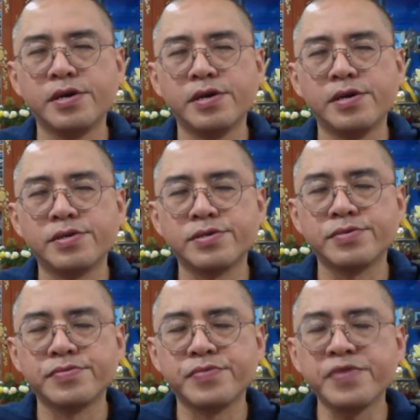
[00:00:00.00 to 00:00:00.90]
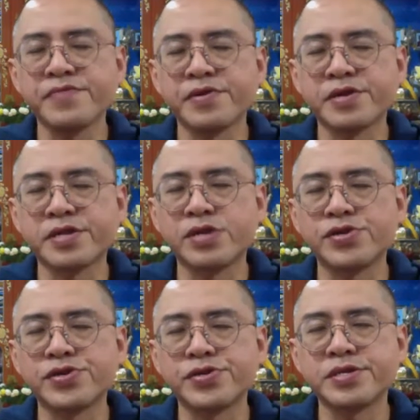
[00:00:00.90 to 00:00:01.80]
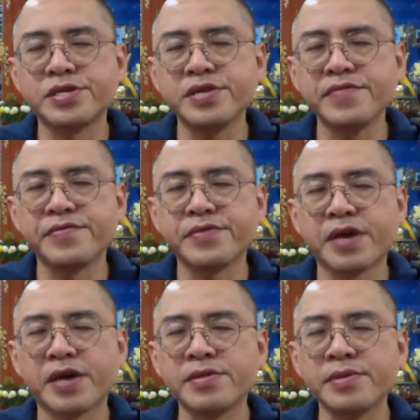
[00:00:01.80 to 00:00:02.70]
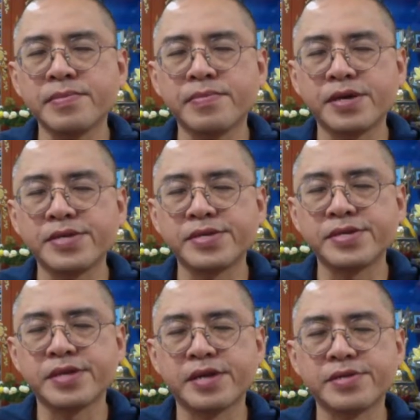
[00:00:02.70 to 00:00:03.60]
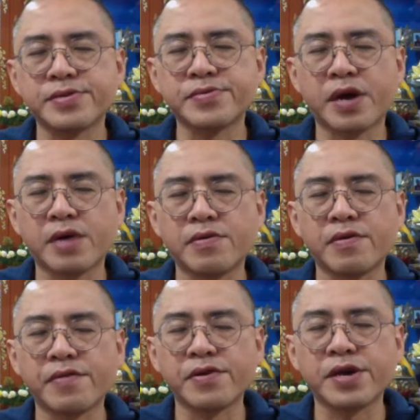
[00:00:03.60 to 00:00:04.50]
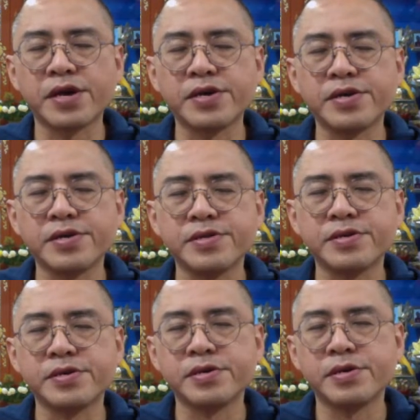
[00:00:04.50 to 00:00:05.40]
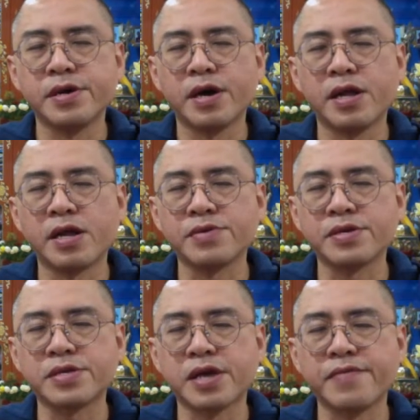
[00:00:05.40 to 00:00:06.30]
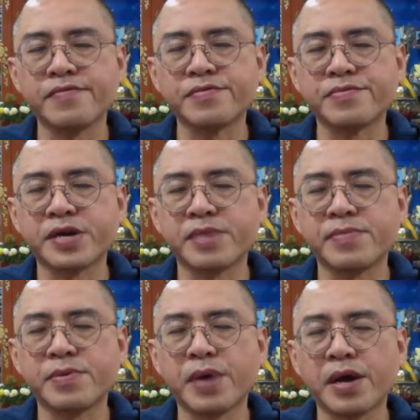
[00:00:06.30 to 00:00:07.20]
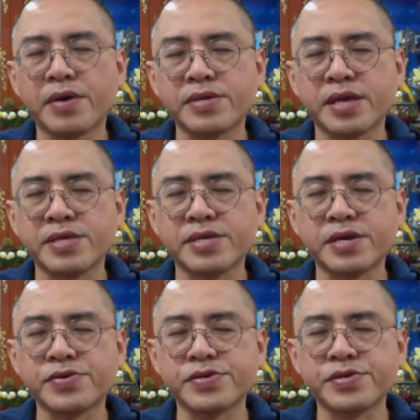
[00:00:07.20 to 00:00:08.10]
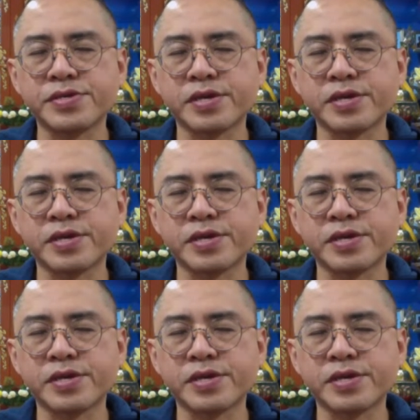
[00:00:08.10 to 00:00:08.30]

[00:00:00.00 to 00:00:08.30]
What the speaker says: So with your attention, see if you can place it at the crown of your head. Allow yourself to become aware of sensations at the